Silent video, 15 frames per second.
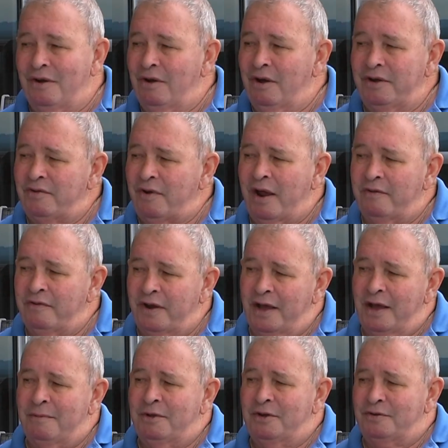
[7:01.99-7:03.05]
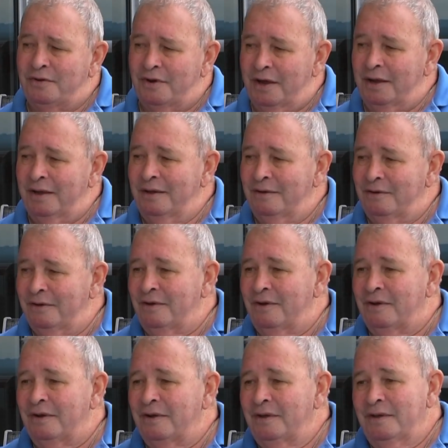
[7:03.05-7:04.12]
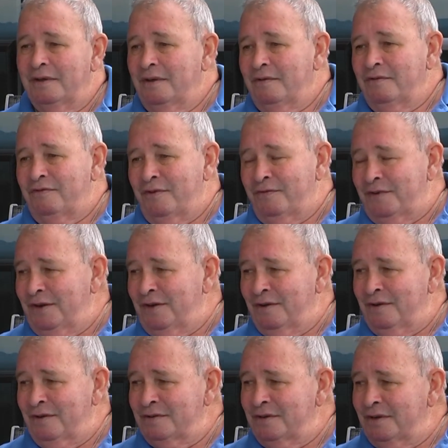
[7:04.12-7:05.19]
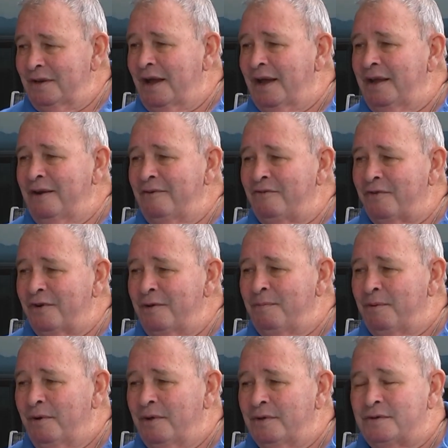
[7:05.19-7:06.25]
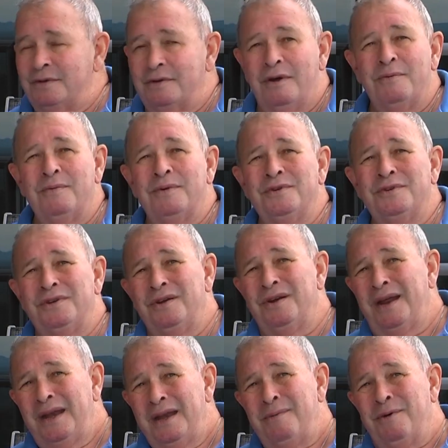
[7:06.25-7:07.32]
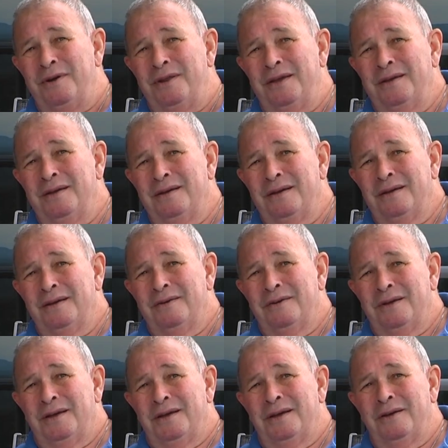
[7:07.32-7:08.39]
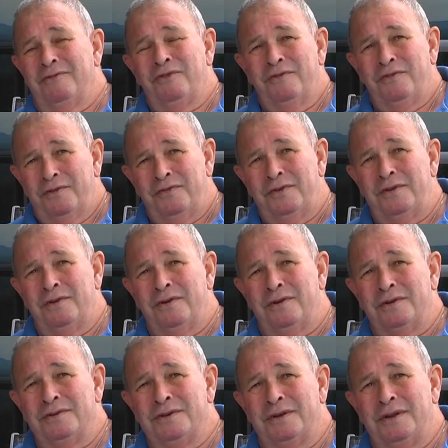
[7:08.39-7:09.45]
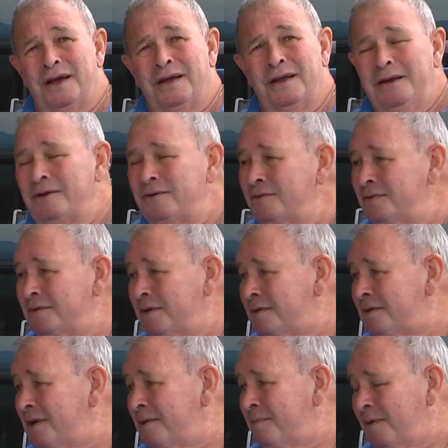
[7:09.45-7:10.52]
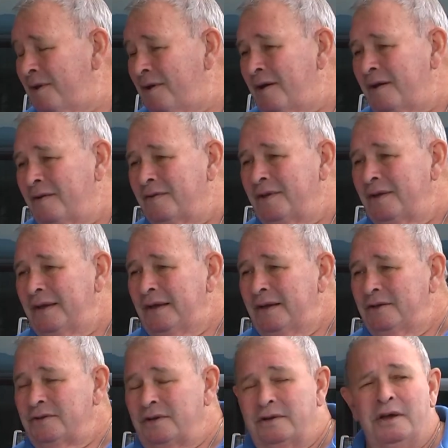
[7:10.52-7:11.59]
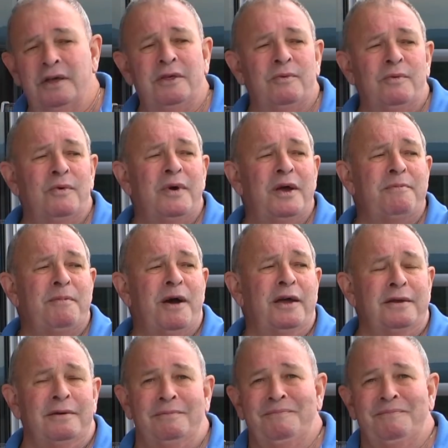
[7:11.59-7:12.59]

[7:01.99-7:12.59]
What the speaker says: I drove an armoured truck. I got $50 a day in free bullets and I wouldn't shoot anybody for $50 a day unless it was going to save my life. He said, neither will we, mate.